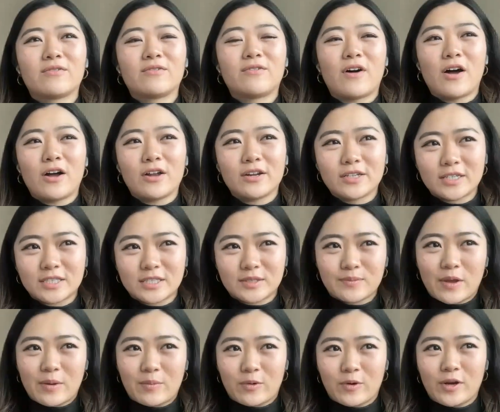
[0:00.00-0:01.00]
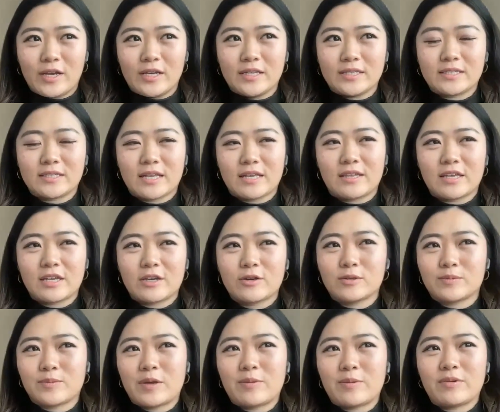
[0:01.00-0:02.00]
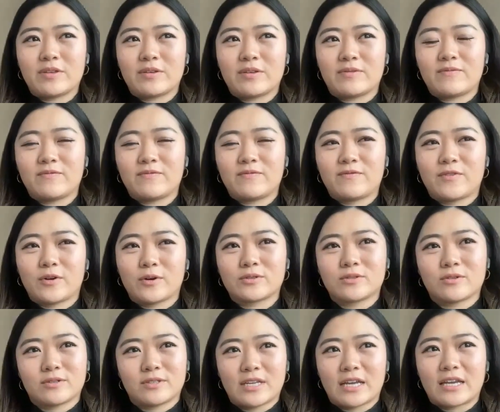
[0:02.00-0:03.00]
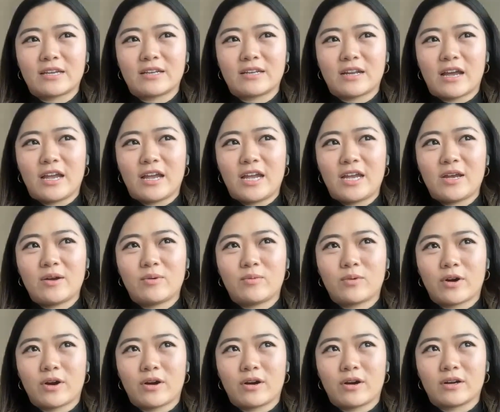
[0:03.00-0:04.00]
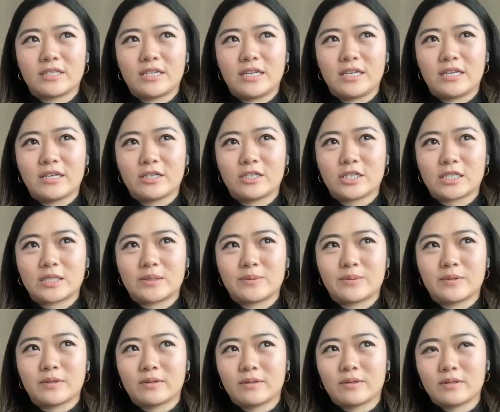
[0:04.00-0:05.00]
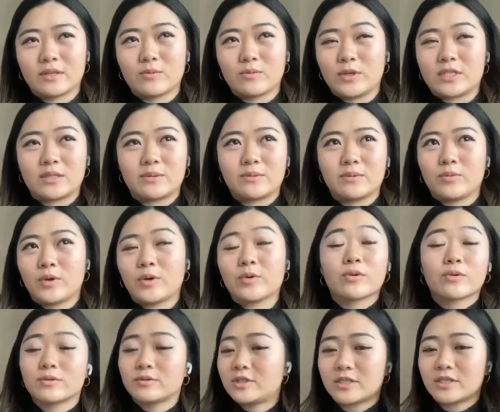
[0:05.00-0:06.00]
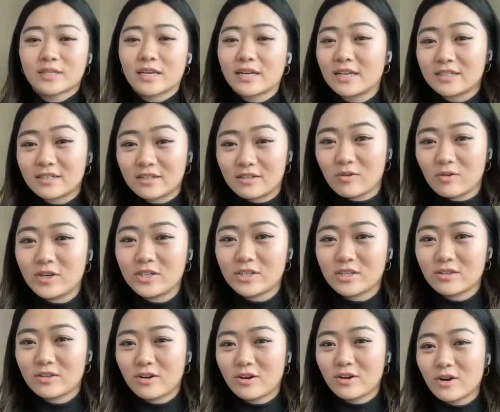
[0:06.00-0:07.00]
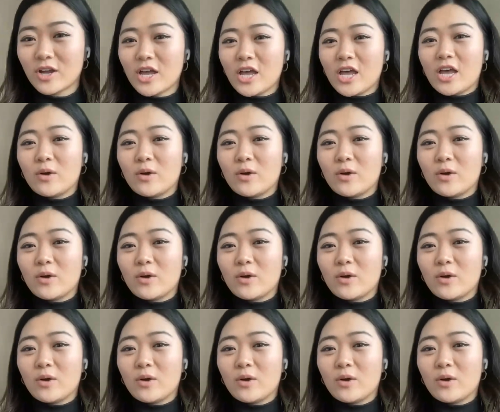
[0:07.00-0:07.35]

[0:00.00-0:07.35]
fondest memories, I think it was maybe the first or second night where Tika just we were just getting to know each other. We